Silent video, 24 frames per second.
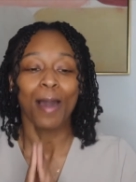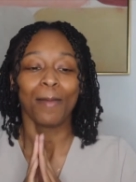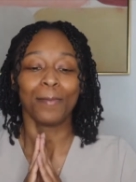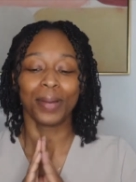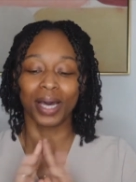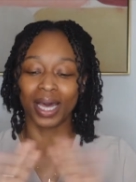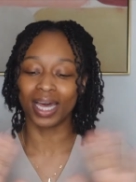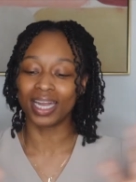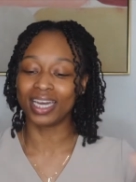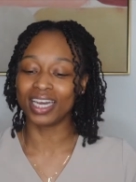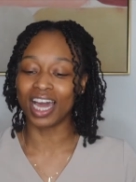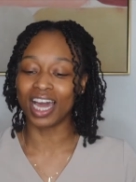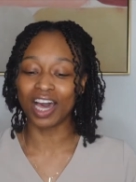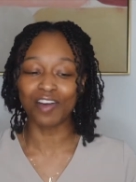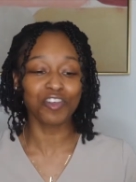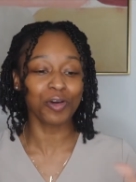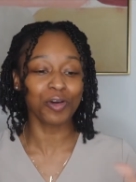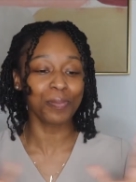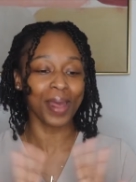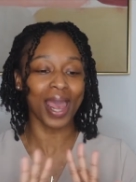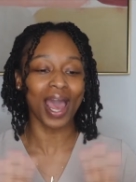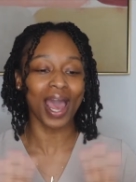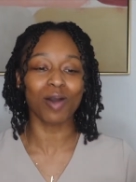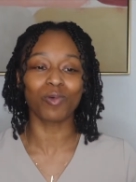But enough
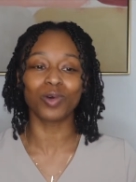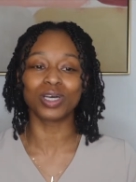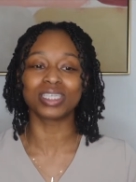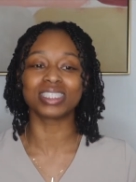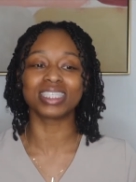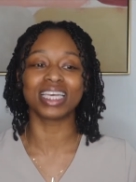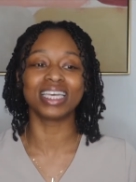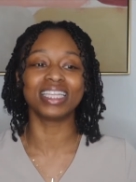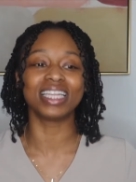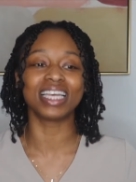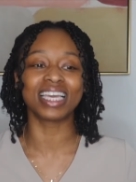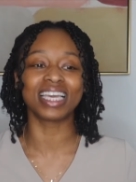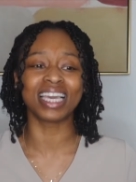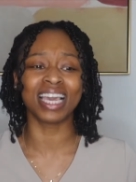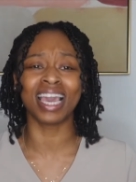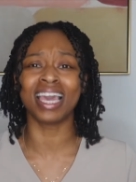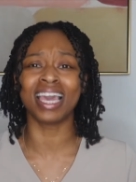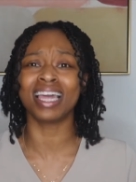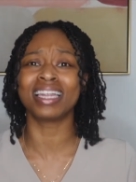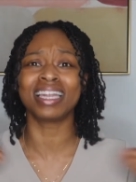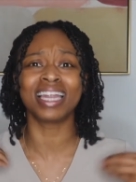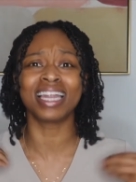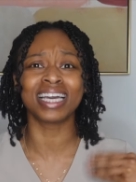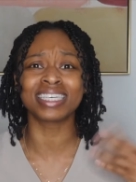about what's in the
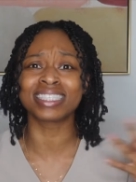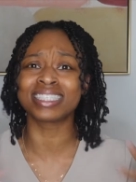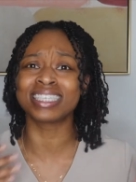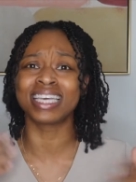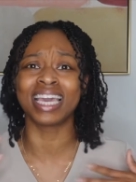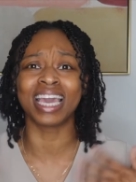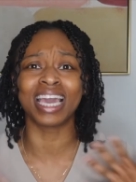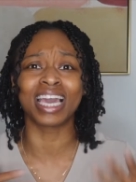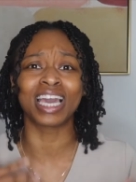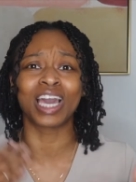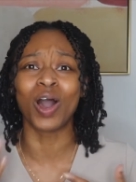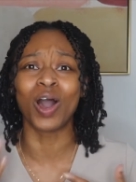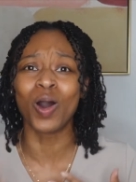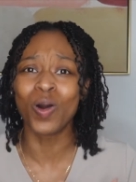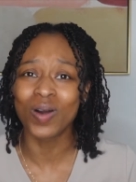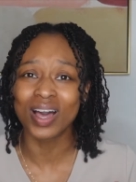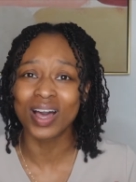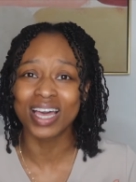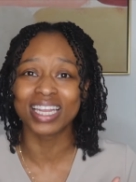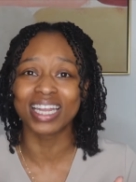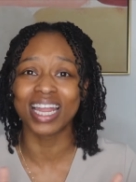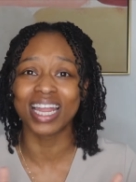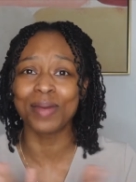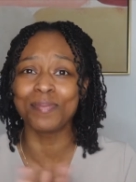kit. Let's get
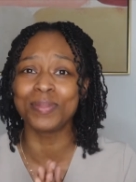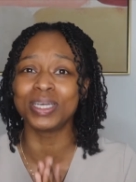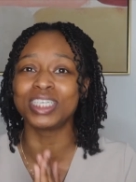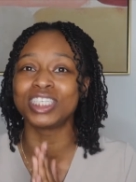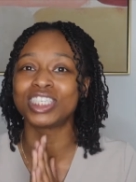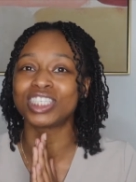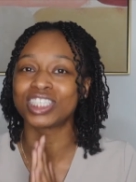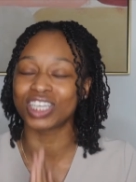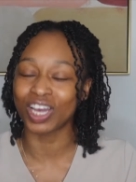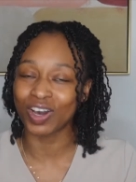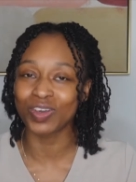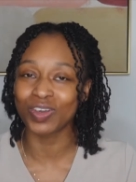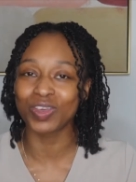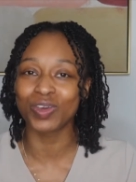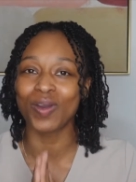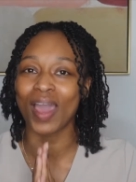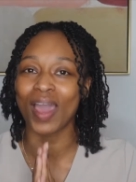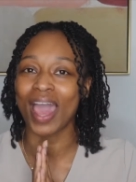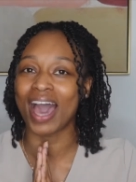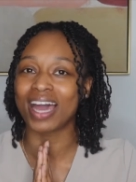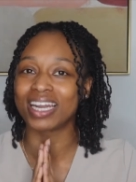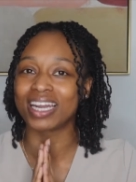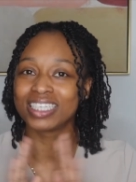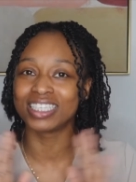going. Let me show you
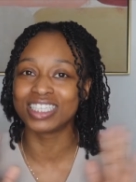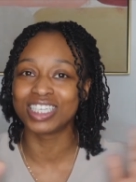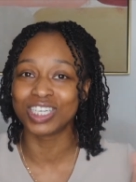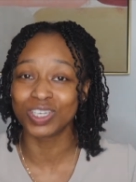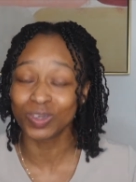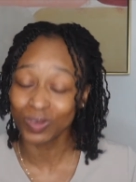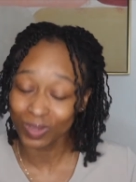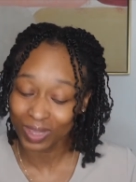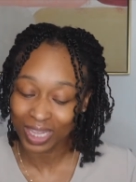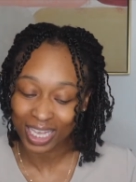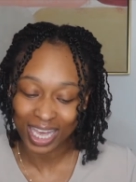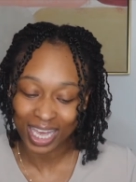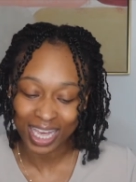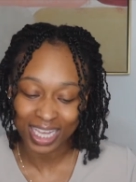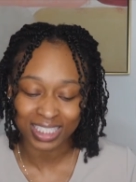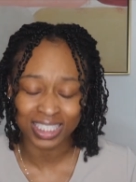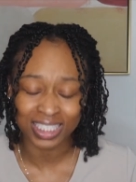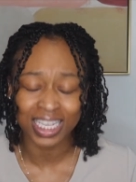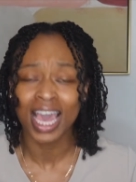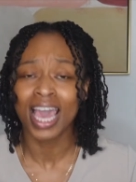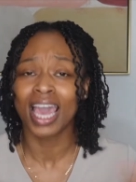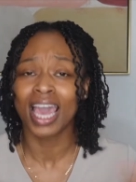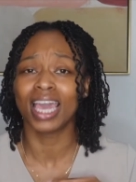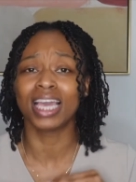how to do
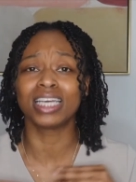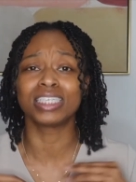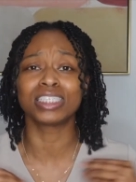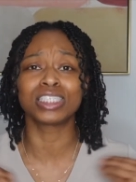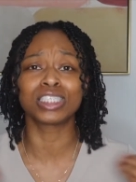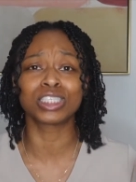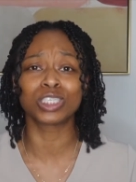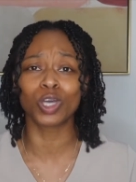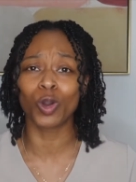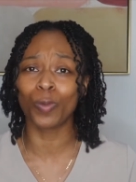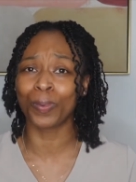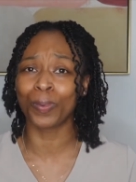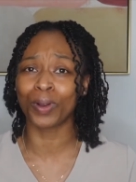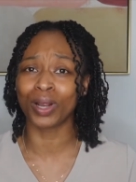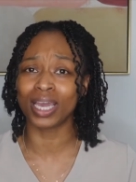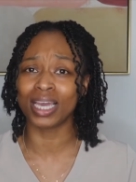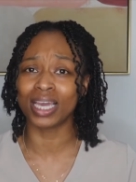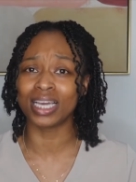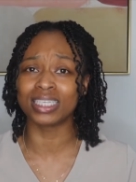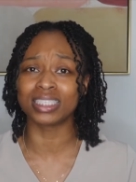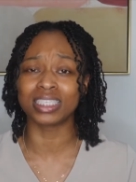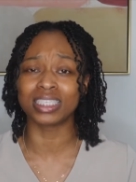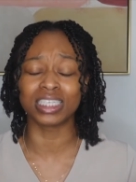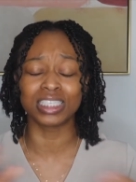this. It's super
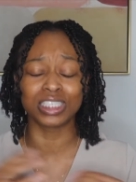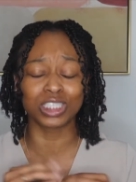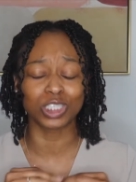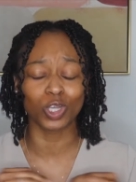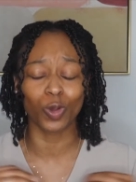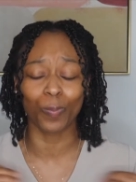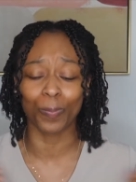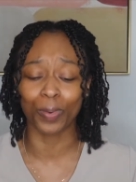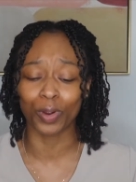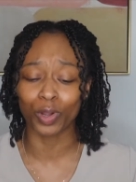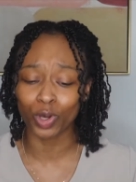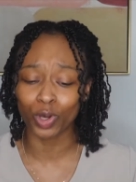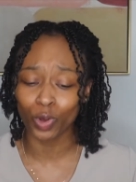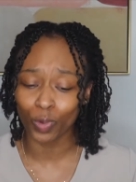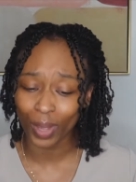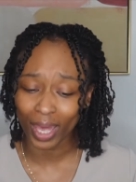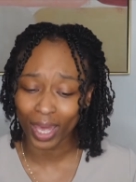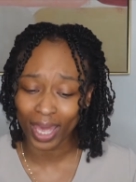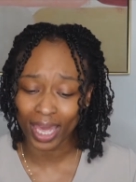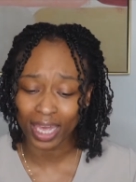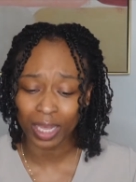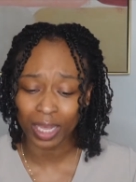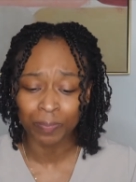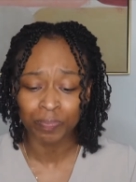easy, super
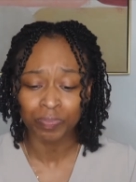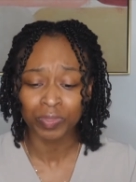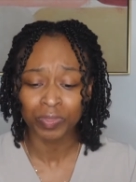quick.